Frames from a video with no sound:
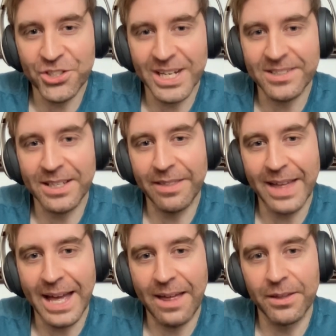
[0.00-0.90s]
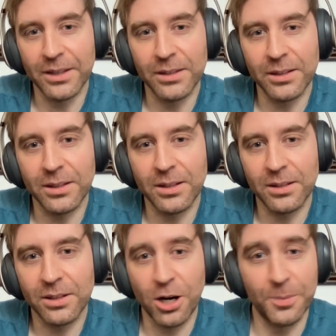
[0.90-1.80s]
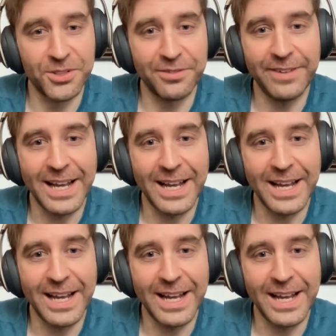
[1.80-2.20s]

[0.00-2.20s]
digesting that than carbs and